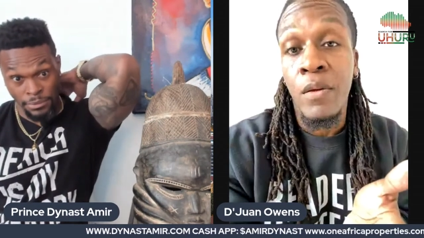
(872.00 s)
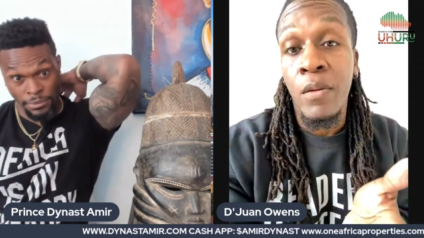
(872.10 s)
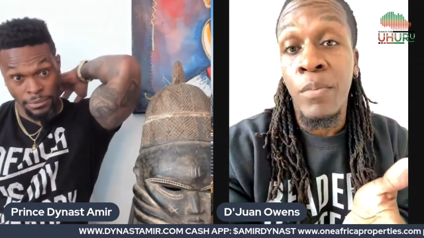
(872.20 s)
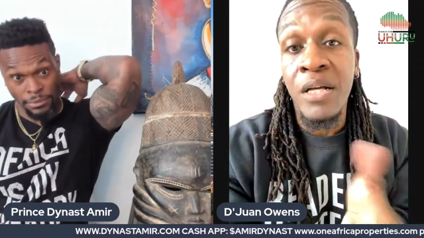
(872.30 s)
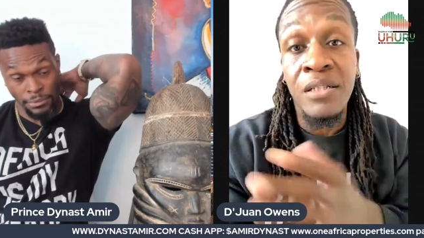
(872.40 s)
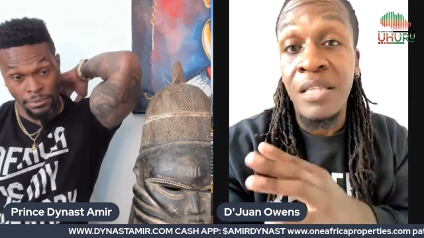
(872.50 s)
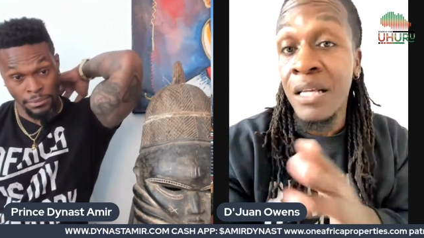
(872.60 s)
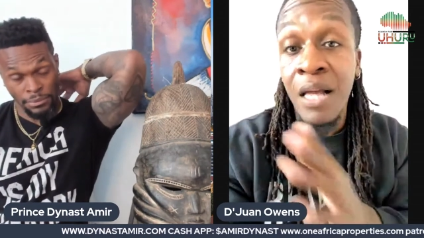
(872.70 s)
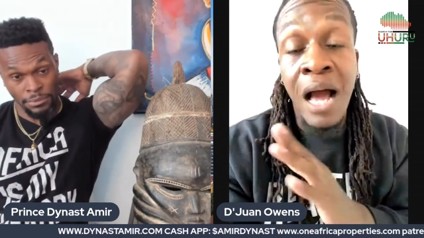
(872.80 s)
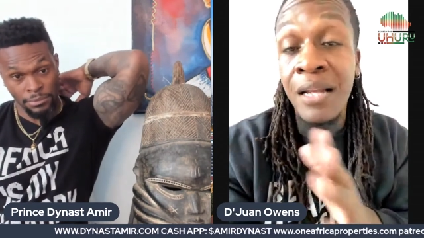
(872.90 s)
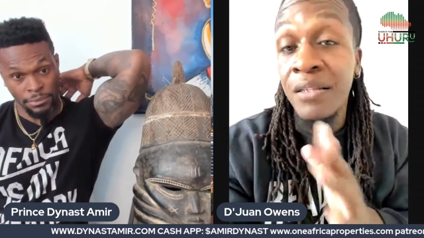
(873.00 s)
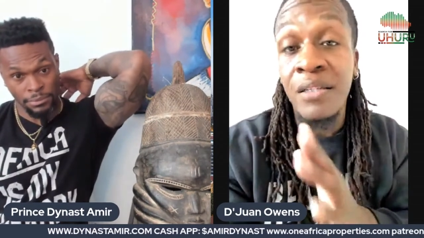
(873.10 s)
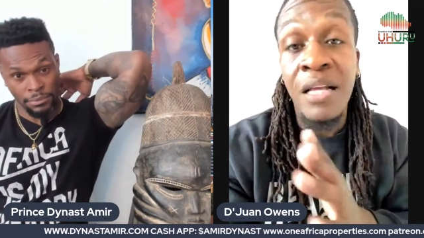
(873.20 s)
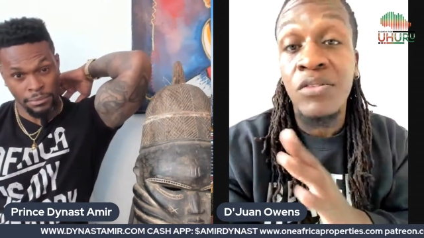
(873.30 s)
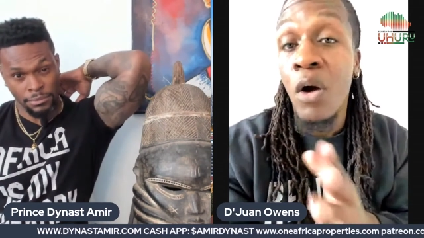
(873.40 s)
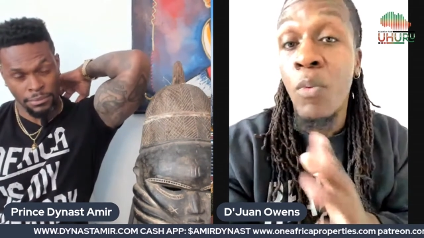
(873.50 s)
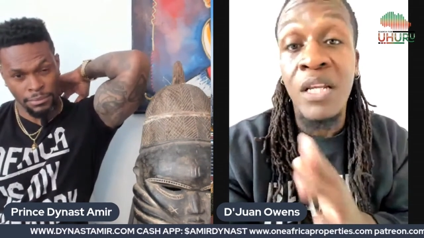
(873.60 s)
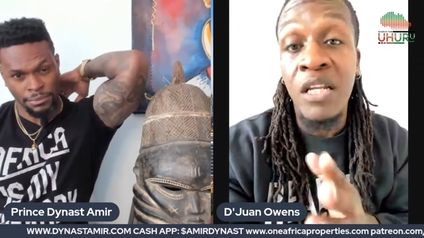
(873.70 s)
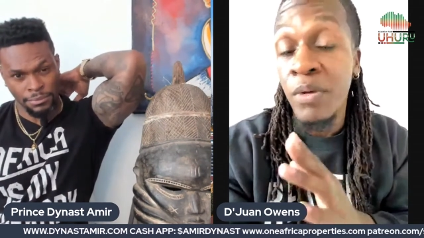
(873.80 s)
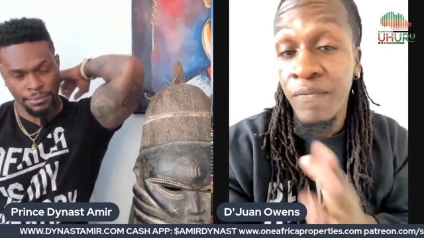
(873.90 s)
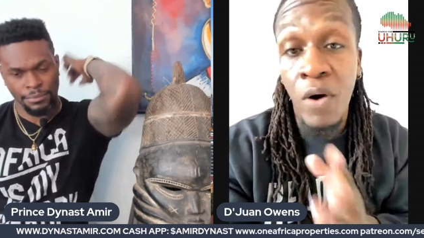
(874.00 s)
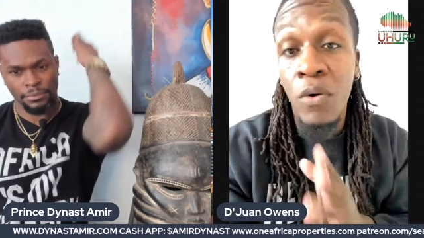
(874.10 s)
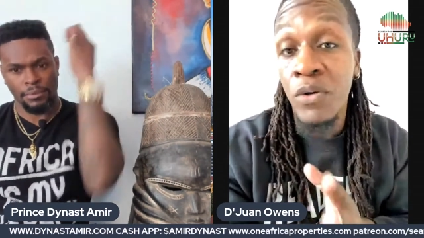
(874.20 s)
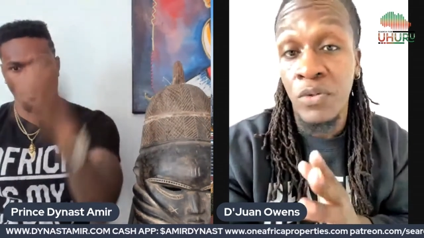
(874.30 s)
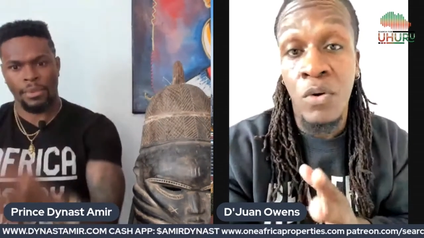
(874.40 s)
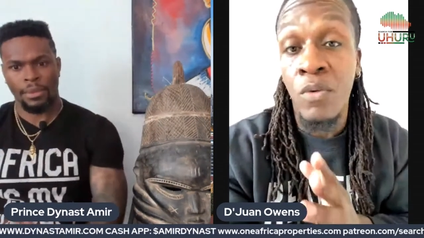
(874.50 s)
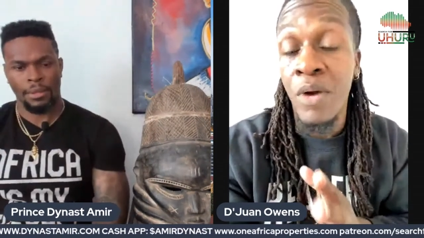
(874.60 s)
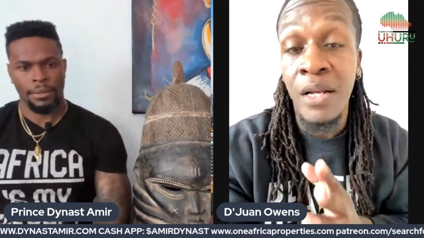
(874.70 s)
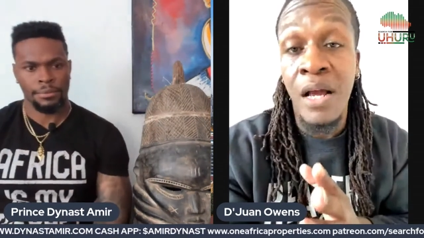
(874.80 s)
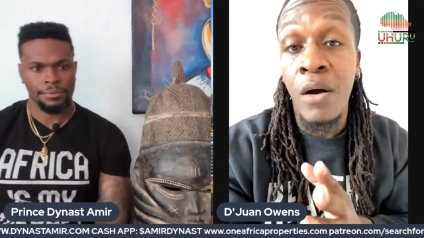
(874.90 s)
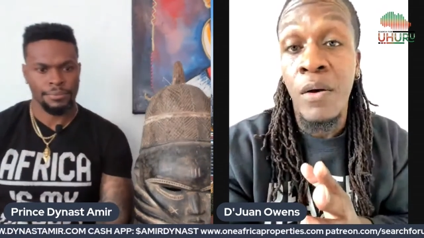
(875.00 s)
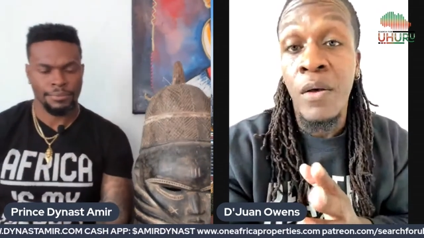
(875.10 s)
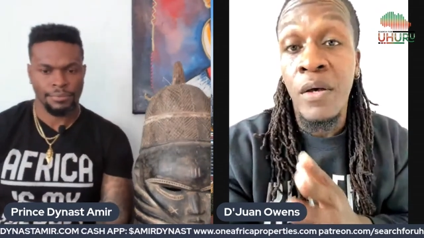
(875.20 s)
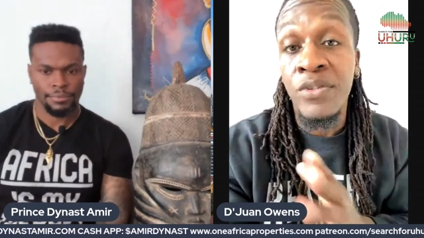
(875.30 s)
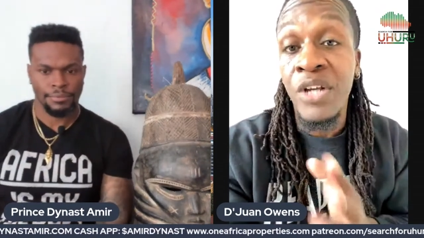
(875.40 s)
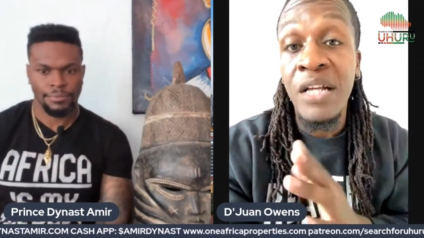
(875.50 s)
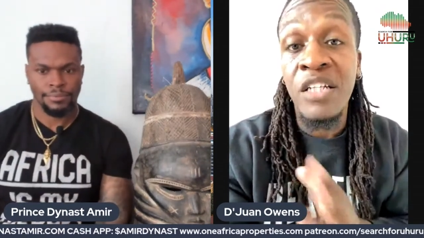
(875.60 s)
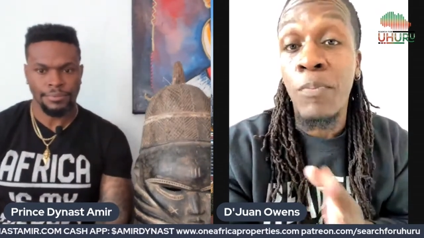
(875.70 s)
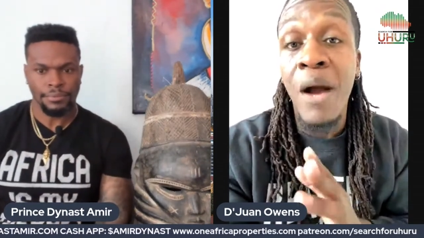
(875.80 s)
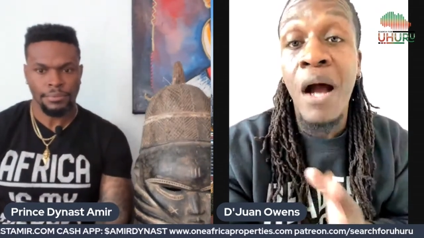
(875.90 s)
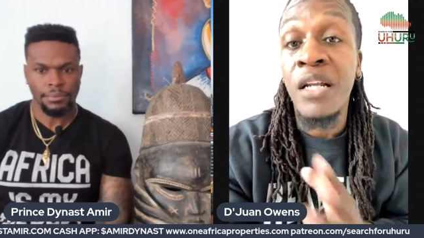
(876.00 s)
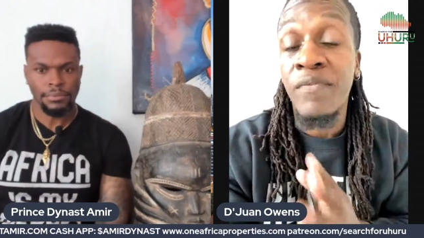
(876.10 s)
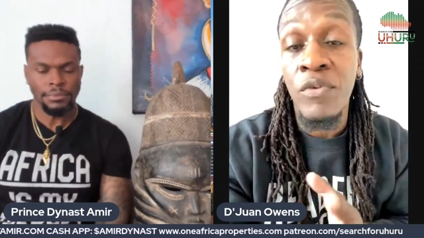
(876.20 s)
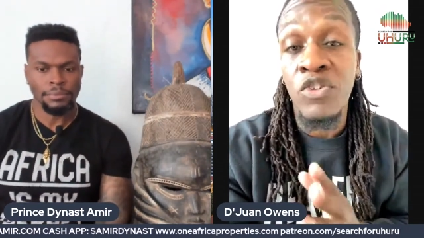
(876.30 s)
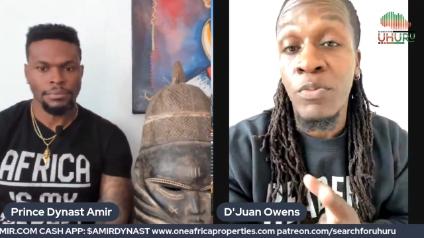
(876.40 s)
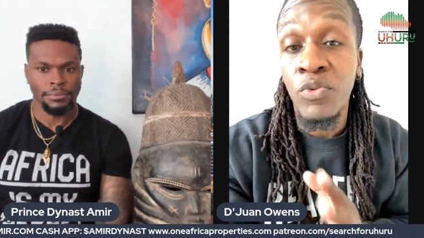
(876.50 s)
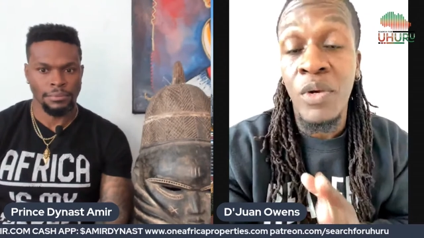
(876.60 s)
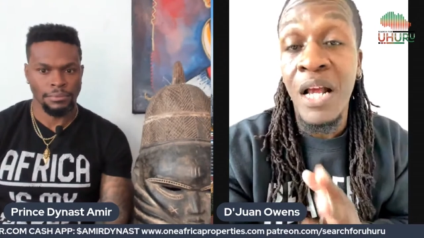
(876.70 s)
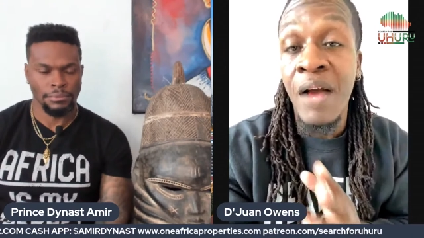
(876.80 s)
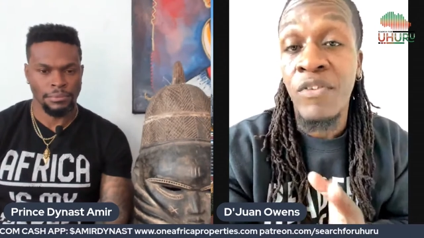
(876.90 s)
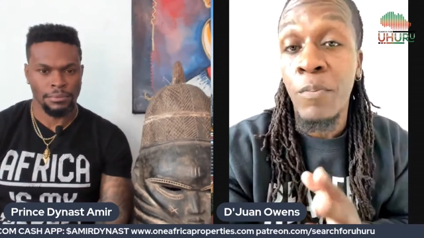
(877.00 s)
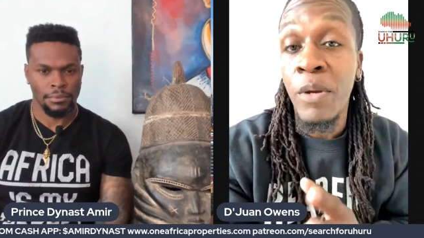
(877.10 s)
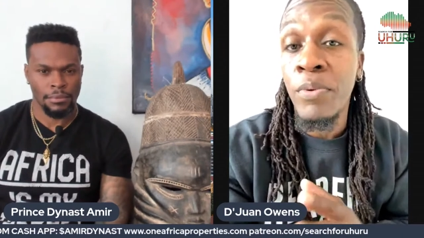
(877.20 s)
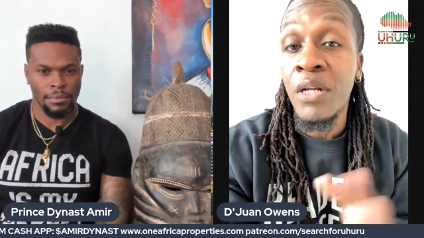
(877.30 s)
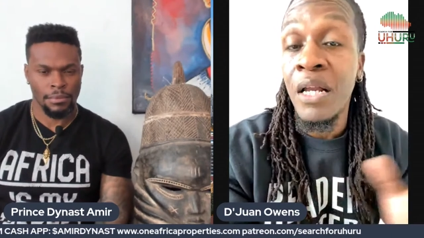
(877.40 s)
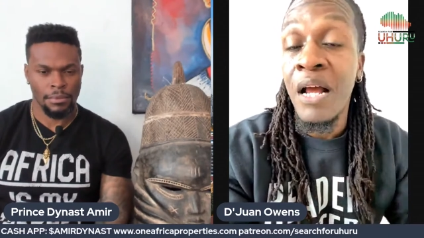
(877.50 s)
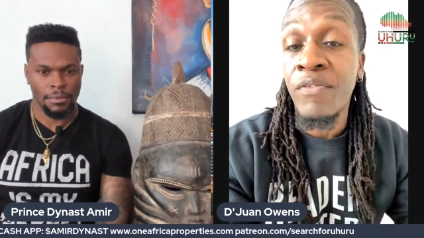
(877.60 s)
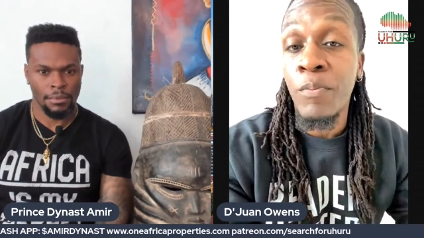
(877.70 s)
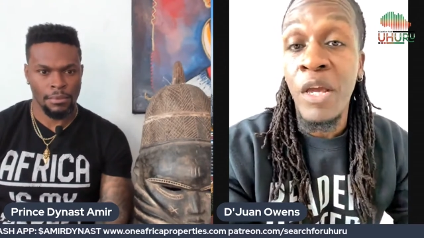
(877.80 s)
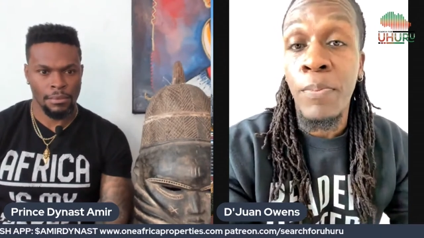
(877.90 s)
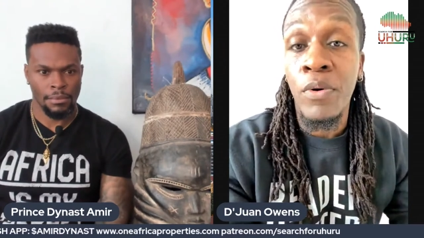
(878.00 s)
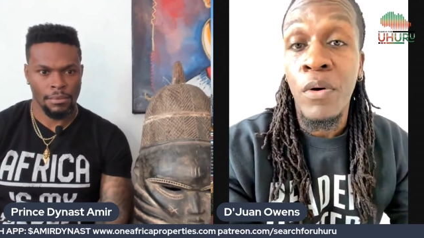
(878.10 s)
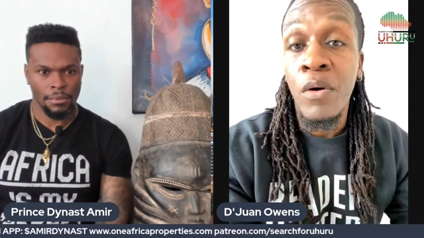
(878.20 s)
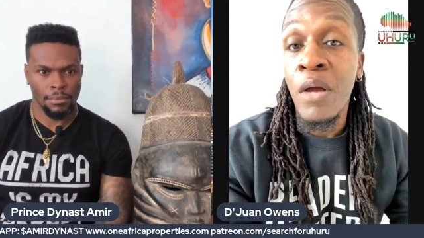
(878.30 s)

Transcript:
Speaker 1: Because honestly, that's all we need to be focusing on right now is changing the power differential between African people and non-African people.